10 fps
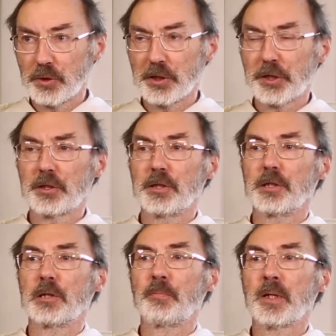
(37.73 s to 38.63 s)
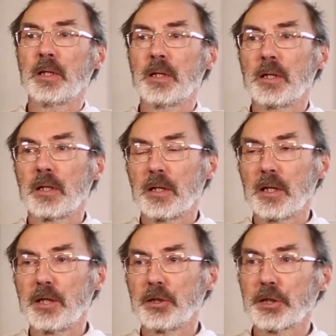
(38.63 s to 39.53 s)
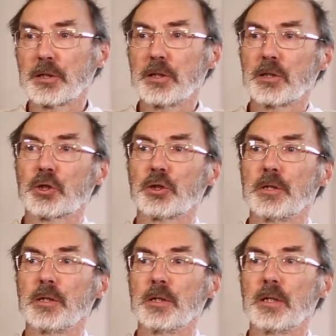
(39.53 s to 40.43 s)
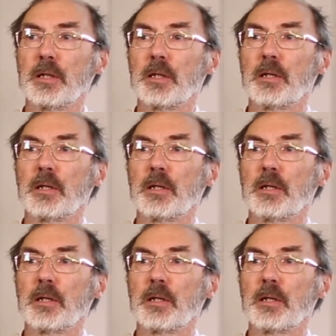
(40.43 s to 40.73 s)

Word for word: Augustine a distinction